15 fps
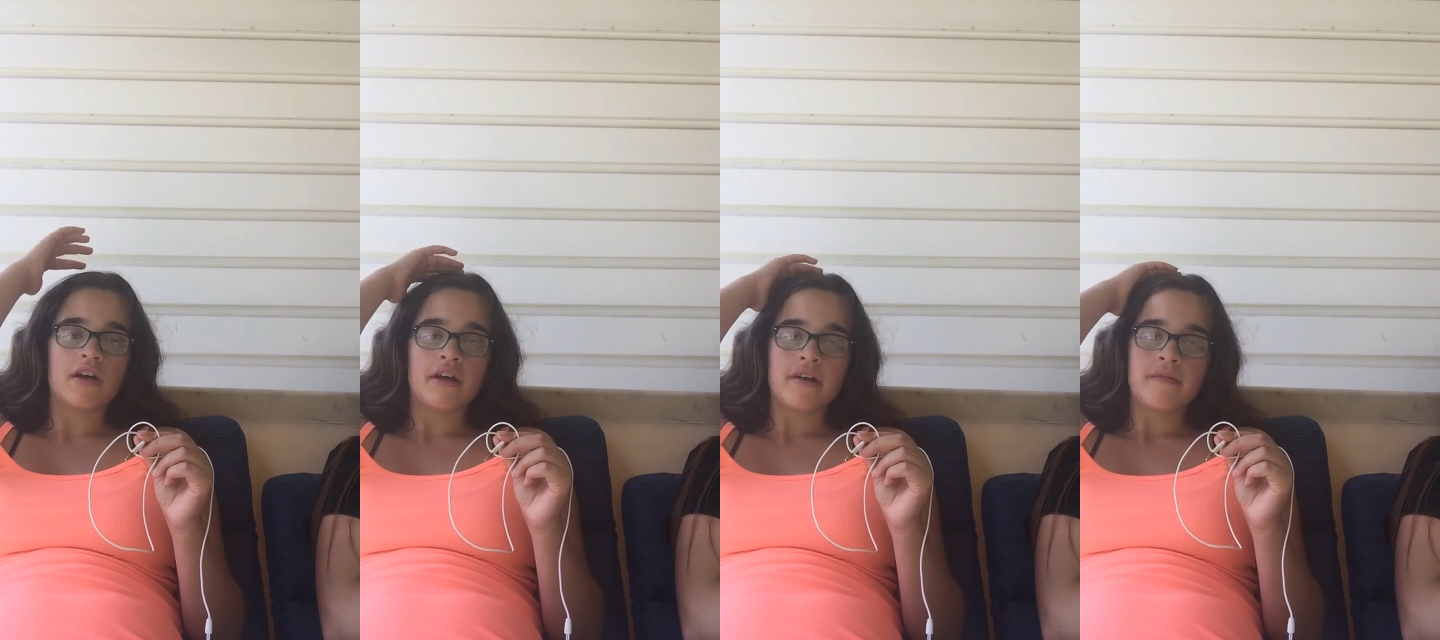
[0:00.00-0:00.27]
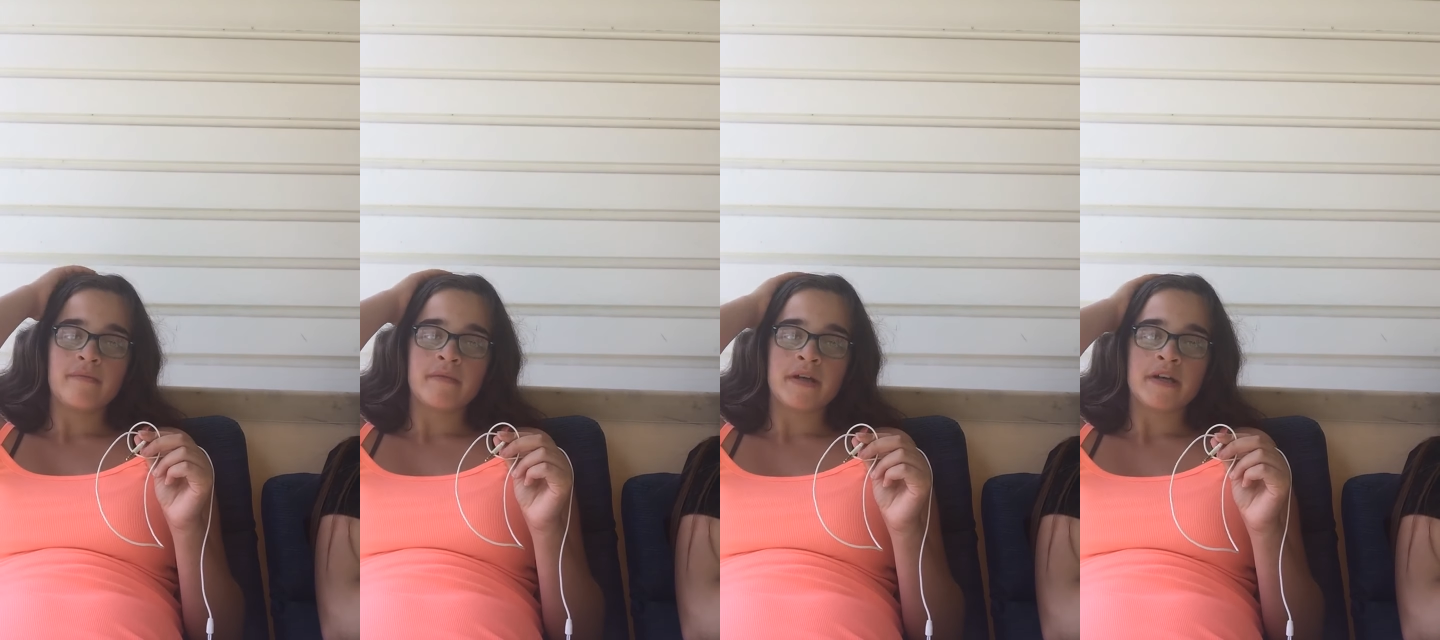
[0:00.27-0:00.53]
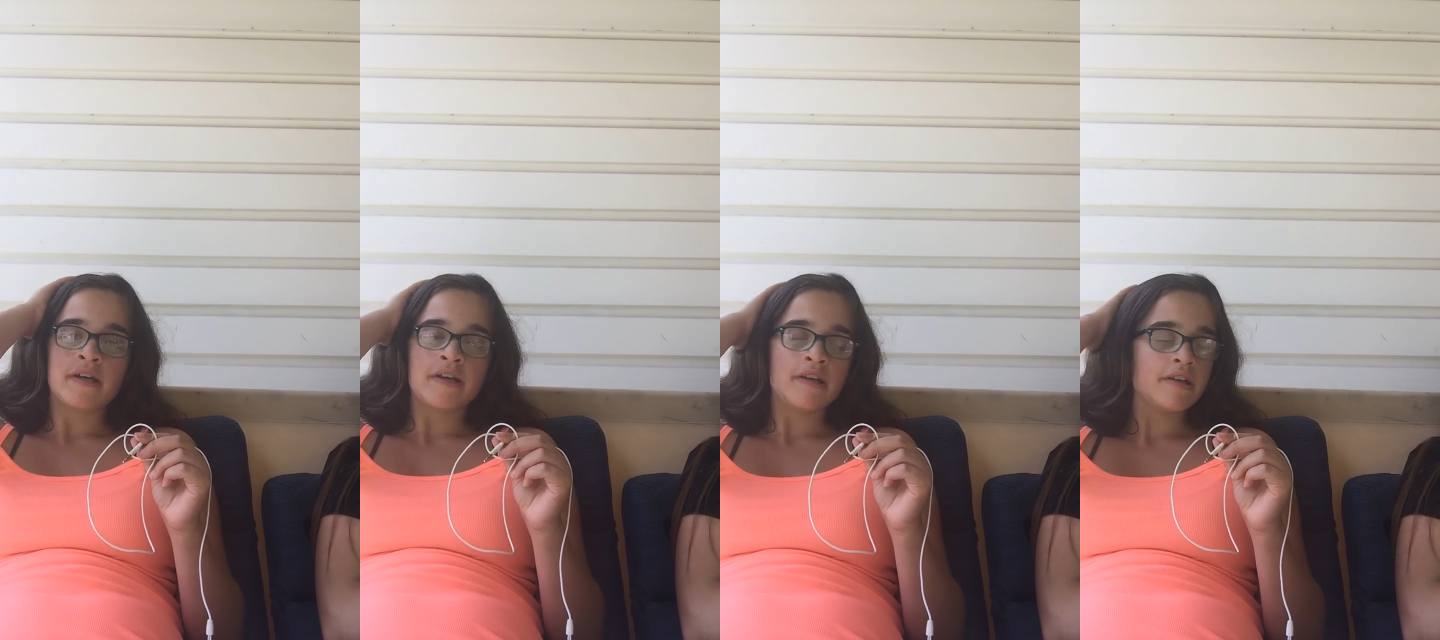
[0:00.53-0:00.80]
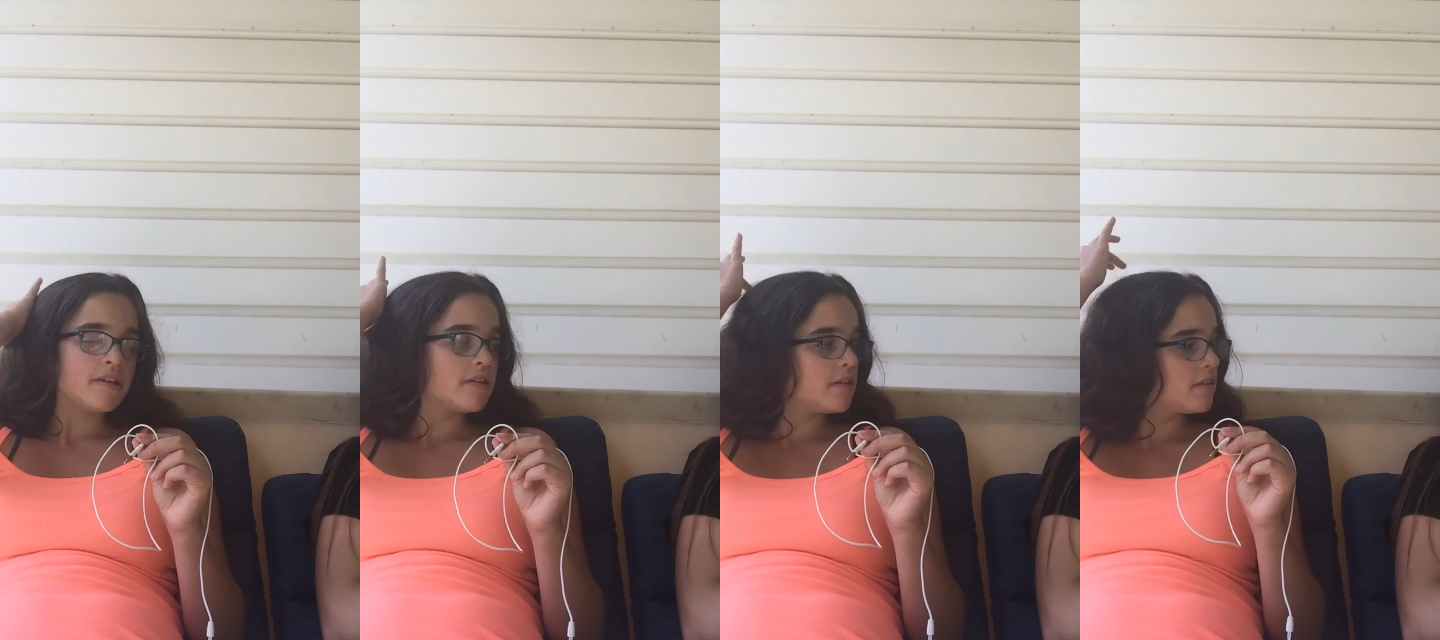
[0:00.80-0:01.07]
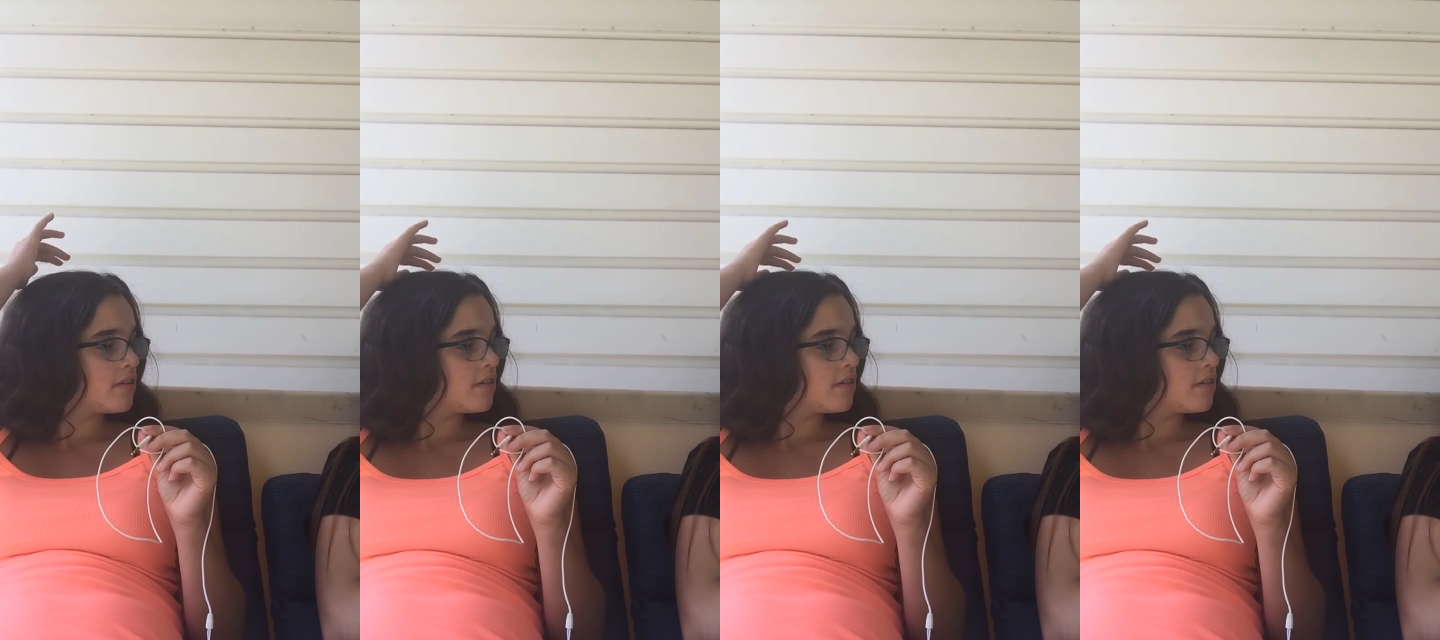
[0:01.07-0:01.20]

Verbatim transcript: I might